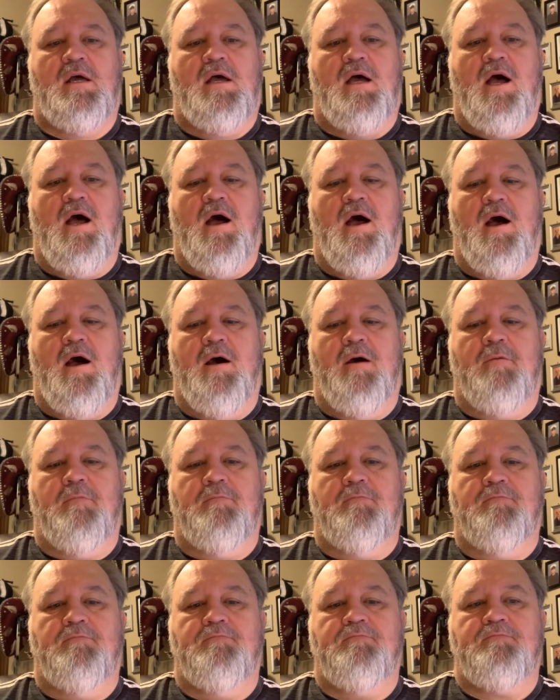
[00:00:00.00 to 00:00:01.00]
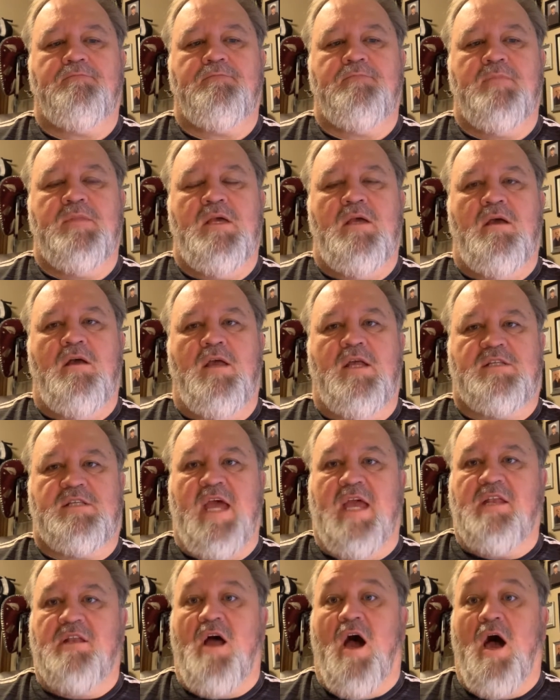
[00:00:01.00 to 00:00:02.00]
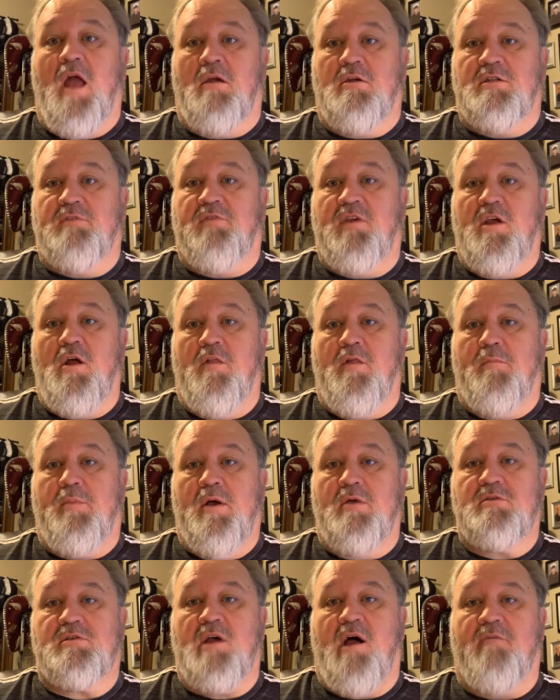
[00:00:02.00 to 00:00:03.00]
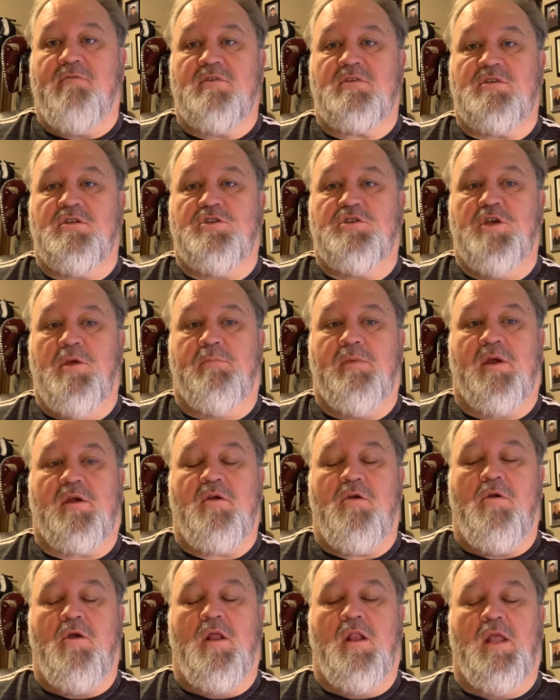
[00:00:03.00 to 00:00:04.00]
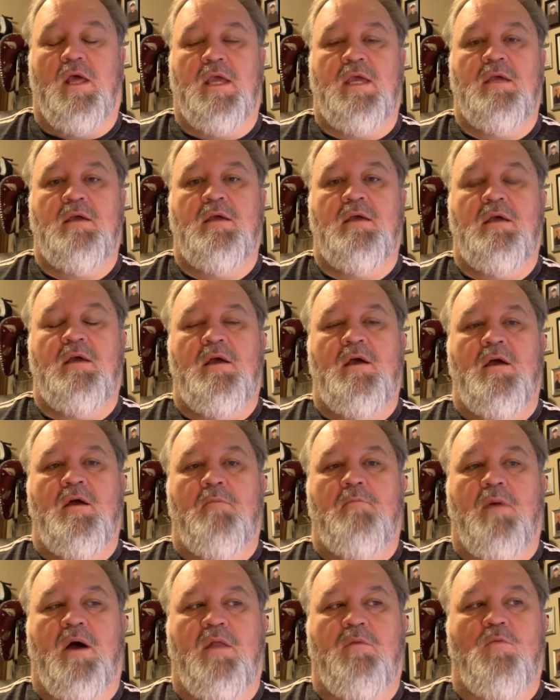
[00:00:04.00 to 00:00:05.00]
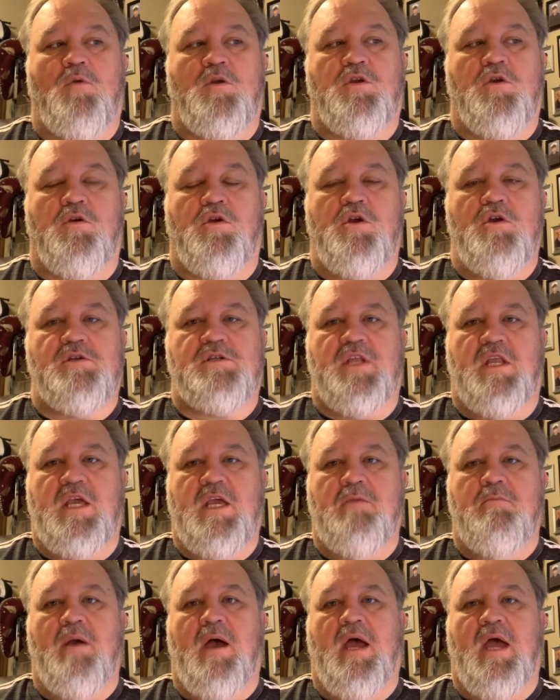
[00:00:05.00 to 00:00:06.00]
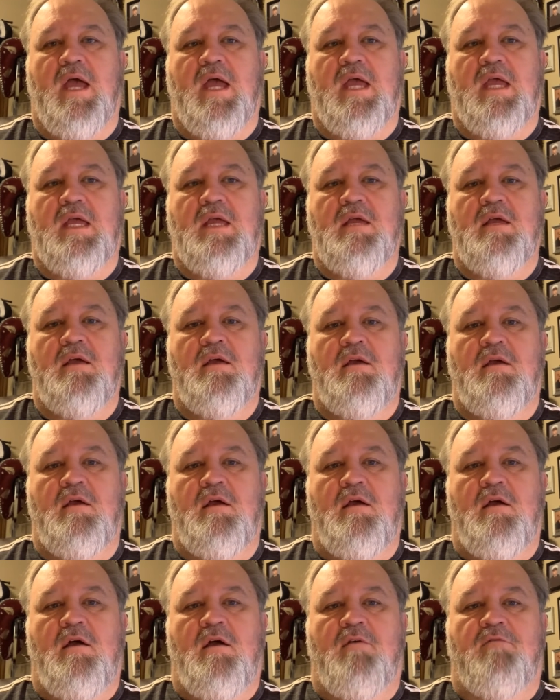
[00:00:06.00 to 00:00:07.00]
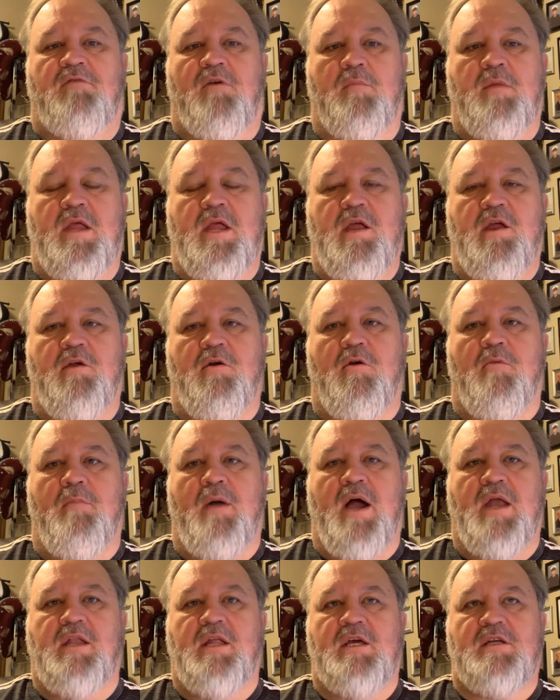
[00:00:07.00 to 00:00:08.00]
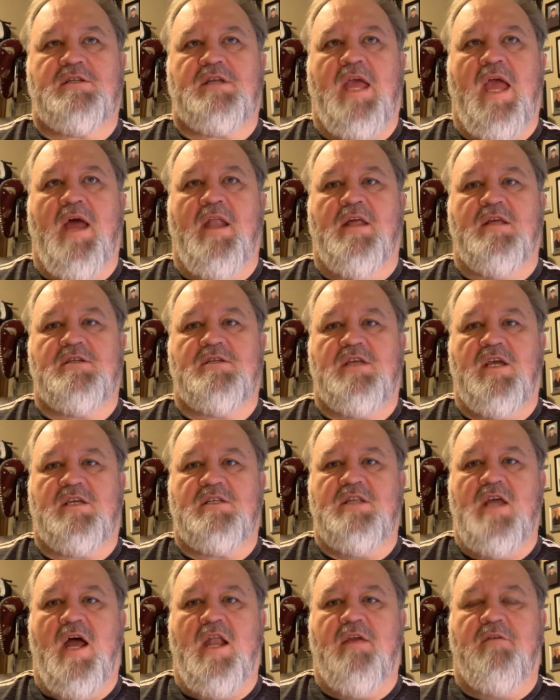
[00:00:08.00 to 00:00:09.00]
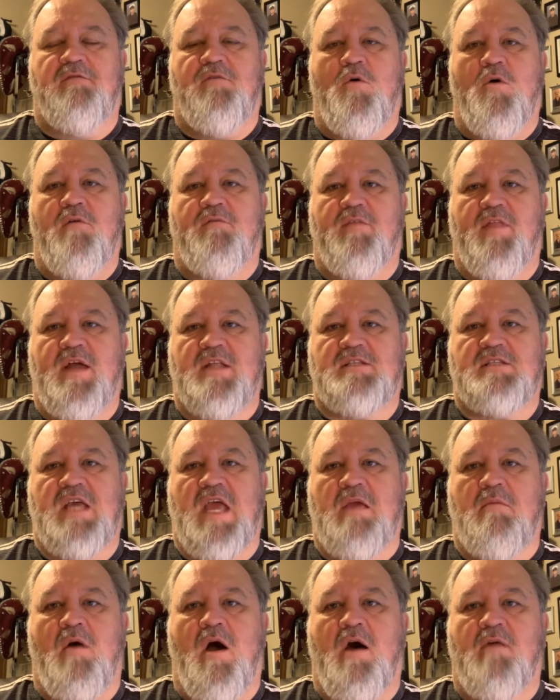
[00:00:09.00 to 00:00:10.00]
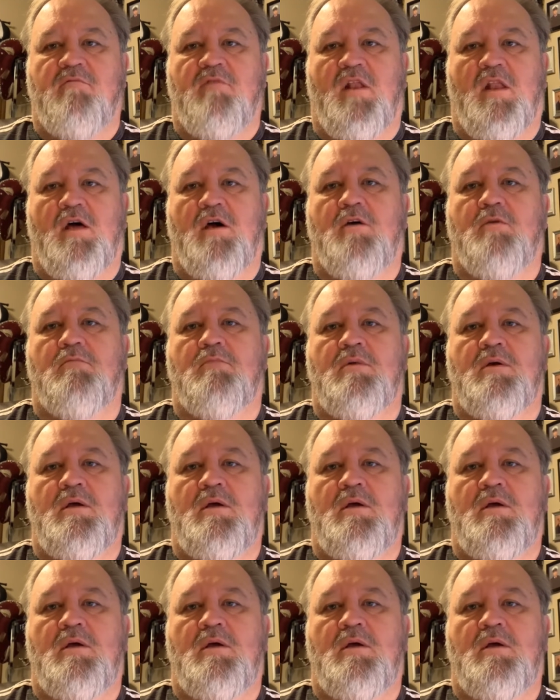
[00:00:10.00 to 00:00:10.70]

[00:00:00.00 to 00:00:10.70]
Um, it's $8 if you go to the post office to ship it currently. But when you're using eBay, from here, my discount is $6.94 for that same envelope.